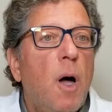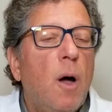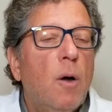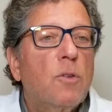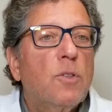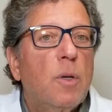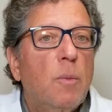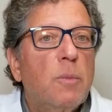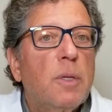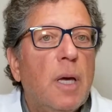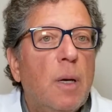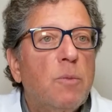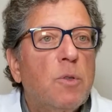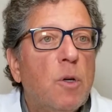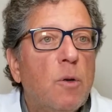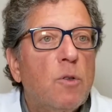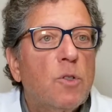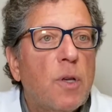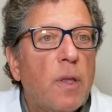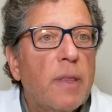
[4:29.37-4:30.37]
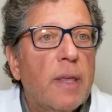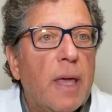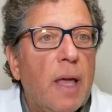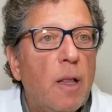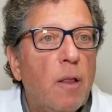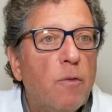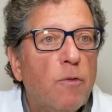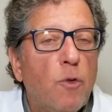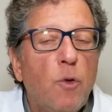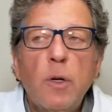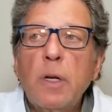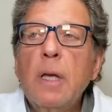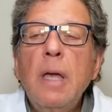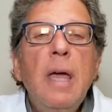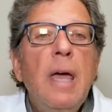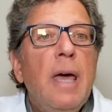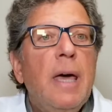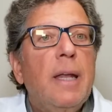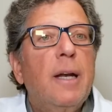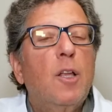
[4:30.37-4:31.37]
sometimes here in Southern California
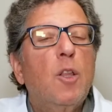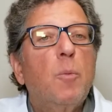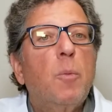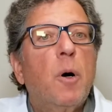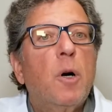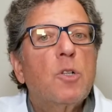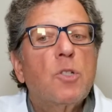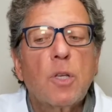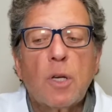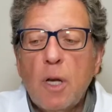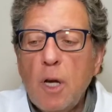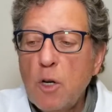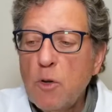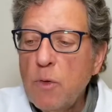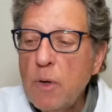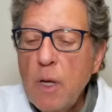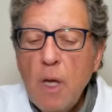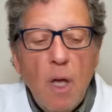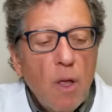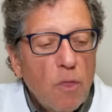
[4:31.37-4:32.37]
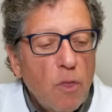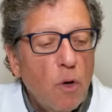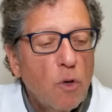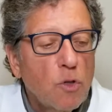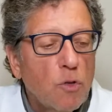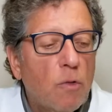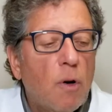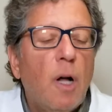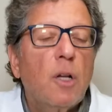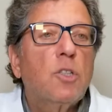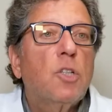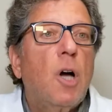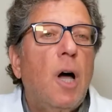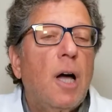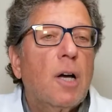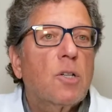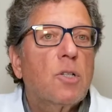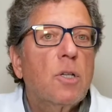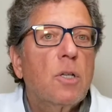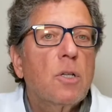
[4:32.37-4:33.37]
and other parts of the country. Those are all
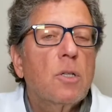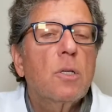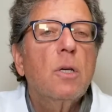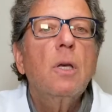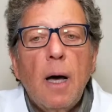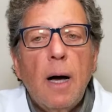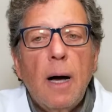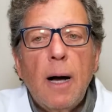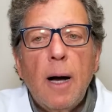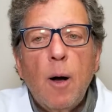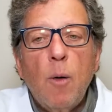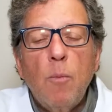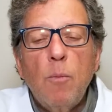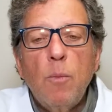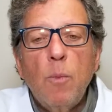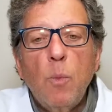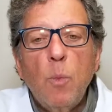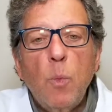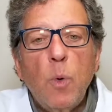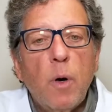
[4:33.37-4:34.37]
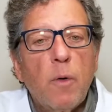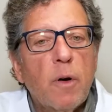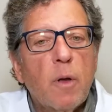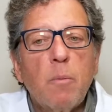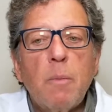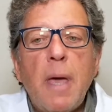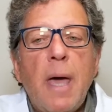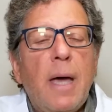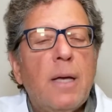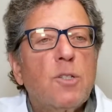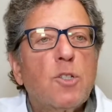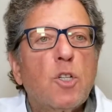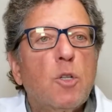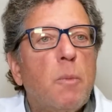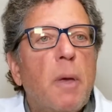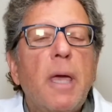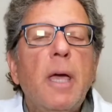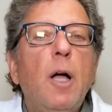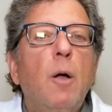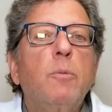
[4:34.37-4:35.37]
toxins. Wearing masks
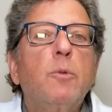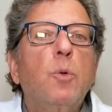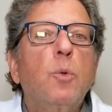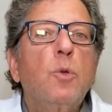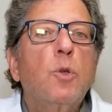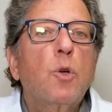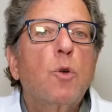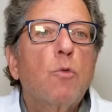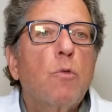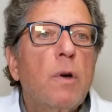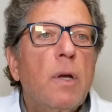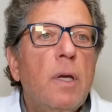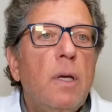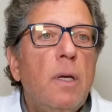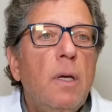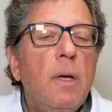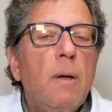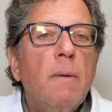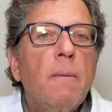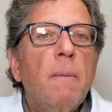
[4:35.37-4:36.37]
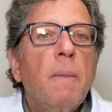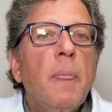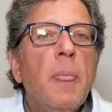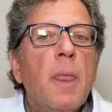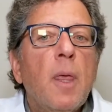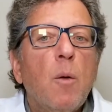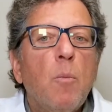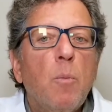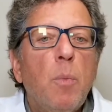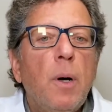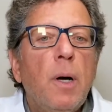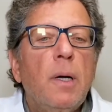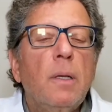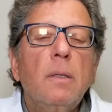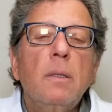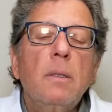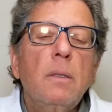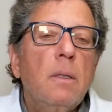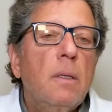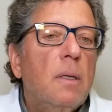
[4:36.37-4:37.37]
may help to a degree, but
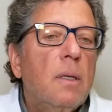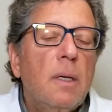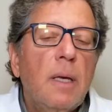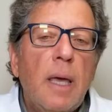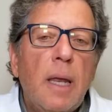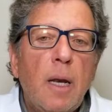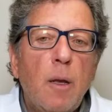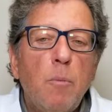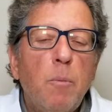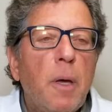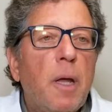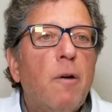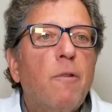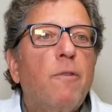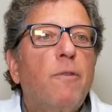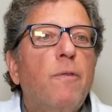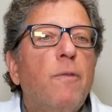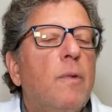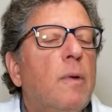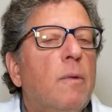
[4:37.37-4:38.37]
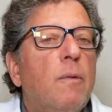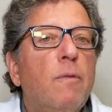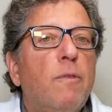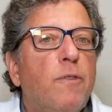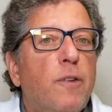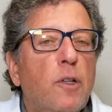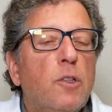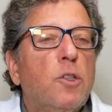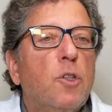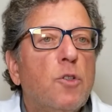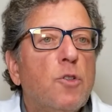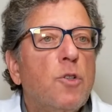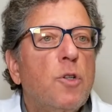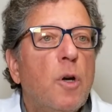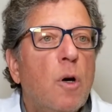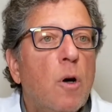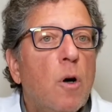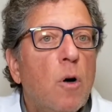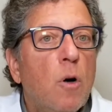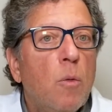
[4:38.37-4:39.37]
getting better filters in
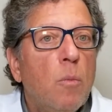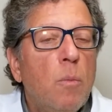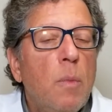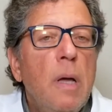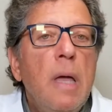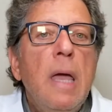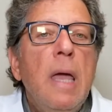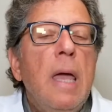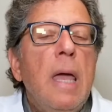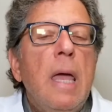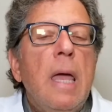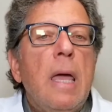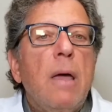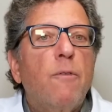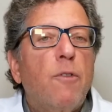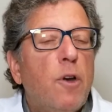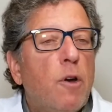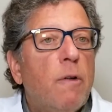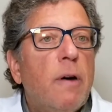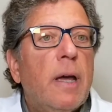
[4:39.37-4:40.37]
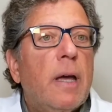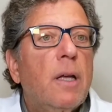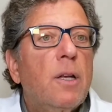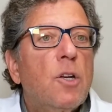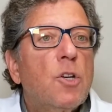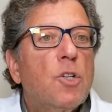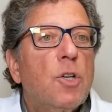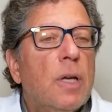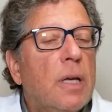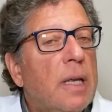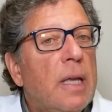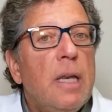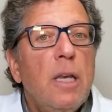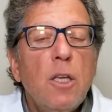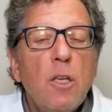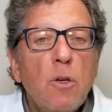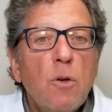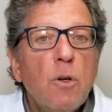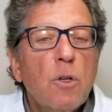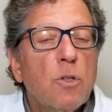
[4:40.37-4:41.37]
your home for your air conditioning
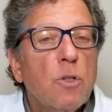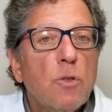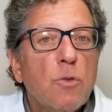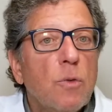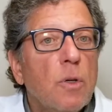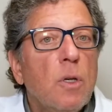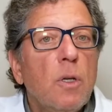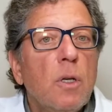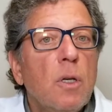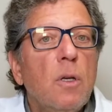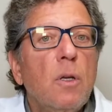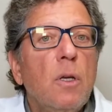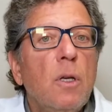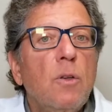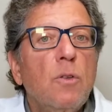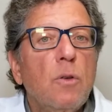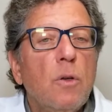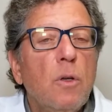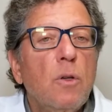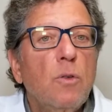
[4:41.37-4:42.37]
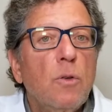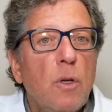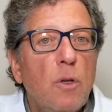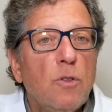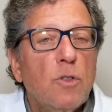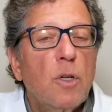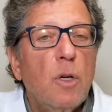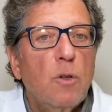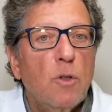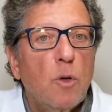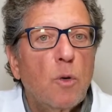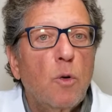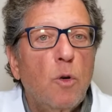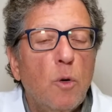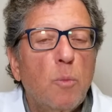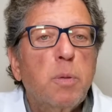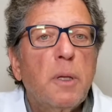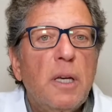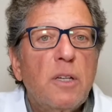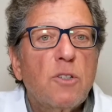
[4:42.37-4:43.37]
heating units is a
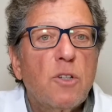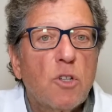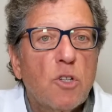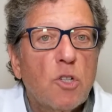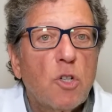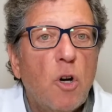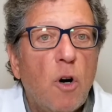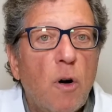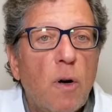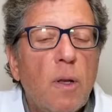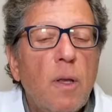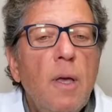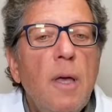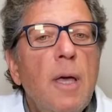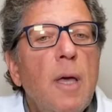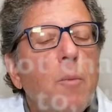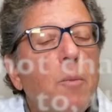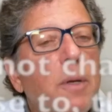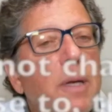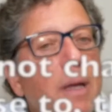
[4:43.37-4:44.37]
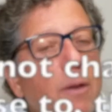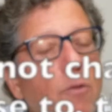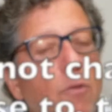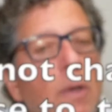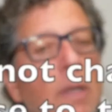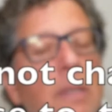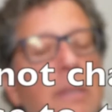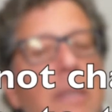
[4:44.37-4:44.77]
good place to start. But you have to realize,